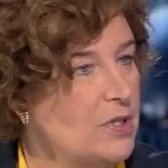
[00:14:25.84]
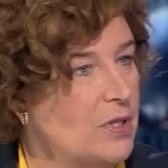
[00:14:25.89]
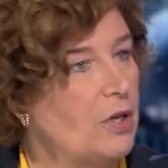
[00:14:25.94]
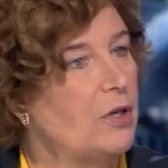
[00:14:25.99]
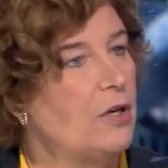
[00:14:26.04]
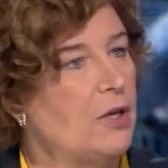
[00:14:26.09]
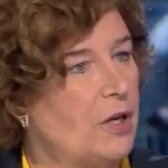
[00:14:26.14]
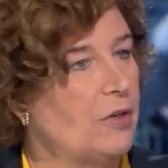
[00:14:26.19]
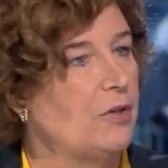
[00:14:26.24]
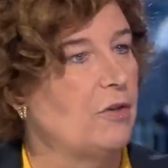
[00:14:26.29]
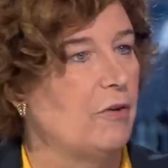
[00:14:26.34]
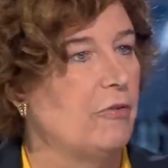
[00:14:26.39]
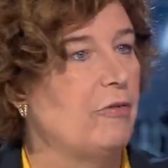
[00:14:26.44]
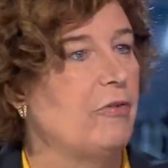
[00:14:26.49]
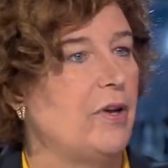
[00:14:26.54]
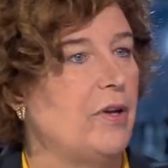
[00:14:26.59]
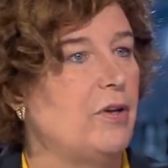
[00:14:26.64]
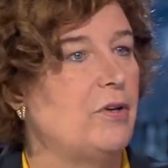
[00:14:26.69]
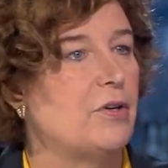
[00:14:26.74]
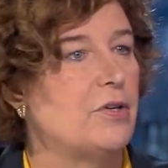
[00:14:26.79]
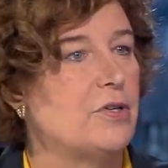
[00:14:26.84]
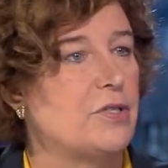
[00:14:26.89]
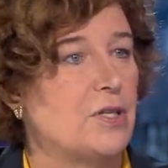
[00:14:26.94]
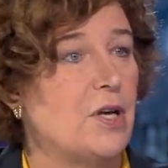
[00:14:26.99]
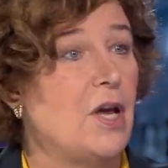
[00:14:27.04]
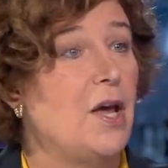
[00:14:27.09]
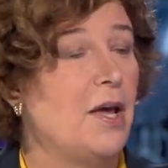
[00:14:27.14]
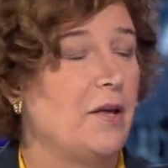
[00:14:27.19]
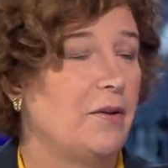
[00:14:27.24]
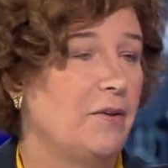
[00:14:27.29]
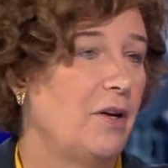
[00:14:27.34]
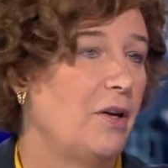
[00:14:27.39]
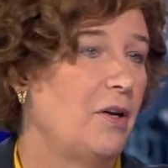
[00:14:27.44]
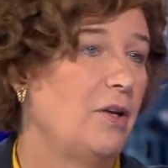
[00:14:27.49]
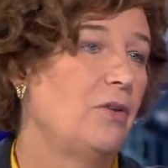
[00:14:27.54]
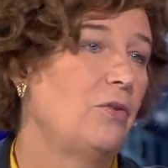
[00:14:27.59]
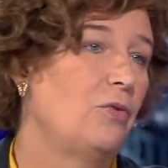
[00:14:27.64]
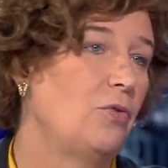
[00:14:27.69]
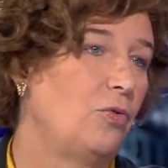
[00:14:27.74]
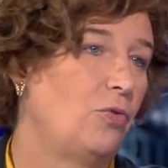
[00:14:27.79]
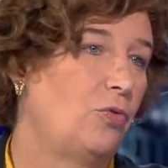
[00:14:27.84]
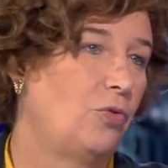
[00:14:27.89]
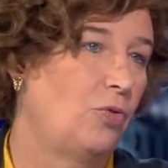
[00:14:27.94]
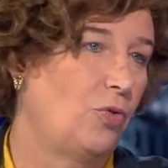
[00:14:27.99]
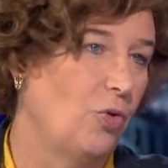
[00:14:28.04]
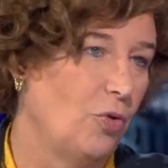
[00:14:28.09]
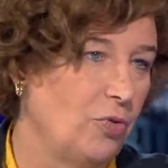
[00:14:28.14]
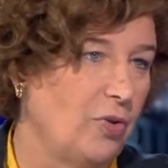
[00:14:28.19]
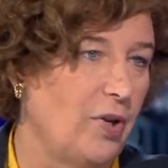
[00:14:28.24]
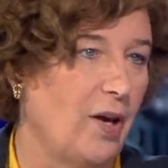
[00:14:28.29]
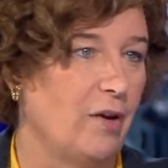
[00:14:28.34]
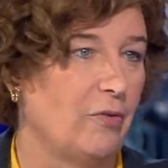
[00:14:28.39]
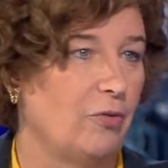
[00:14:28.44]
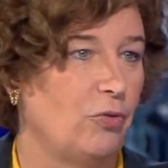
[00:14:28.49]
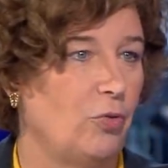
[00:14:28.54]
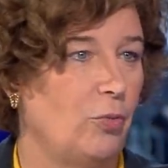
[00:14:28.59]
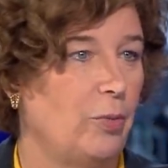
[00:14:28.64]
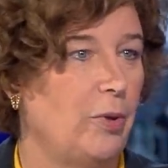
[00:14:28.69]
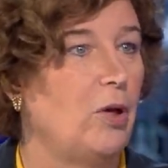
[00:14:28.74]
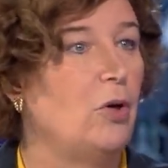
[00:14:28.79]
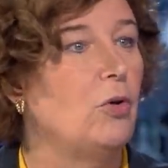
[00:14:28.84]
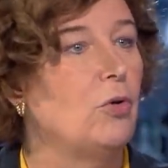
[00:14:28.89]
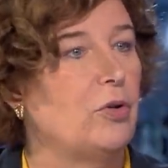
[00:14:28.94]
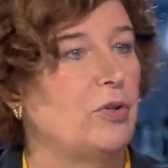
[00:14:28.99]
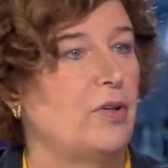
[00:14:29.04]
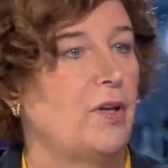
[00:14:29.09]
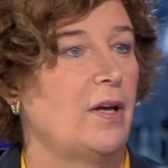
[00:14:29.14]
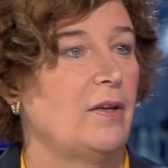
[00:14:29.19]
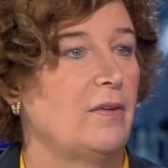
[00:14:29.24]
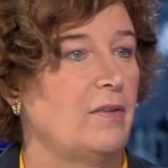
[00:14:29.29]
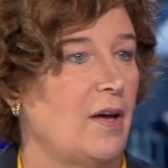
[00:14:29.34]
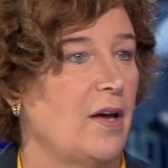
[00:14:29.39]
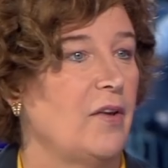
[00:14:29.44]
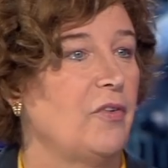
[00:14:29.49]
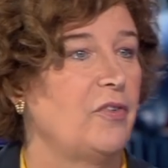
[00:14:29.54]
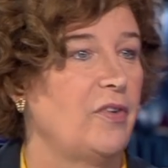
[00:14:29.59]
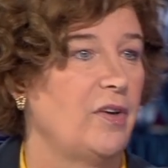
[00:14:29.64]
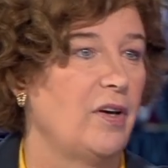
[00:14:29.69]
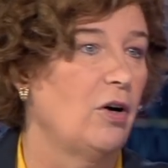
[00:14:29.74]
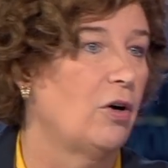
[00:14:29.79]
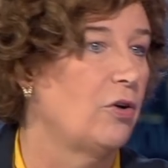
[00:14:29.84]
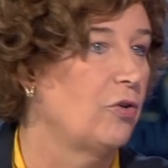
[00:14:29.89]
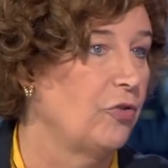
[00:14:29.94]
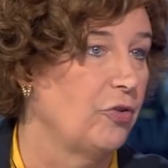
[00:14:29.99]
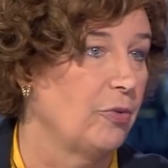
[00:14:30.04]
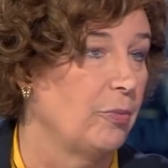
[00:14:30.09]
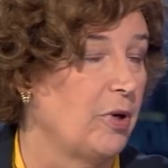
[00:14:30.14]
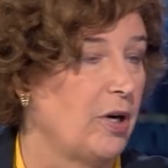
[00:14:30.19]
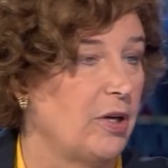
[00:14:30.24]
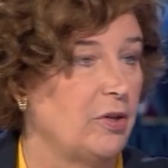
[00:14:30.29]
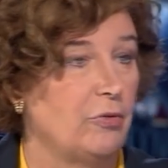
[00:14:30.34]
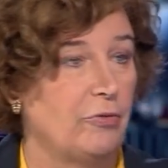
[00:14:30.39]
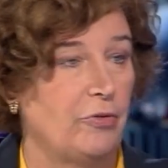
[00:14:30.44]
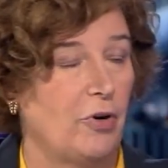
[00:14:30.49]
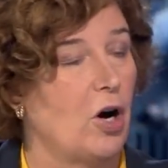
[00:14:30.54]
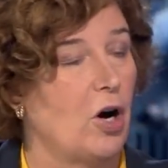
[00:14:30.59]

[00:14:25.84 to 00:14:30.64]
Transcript: They're not offenders. They don't have to be looked at as they are some kind of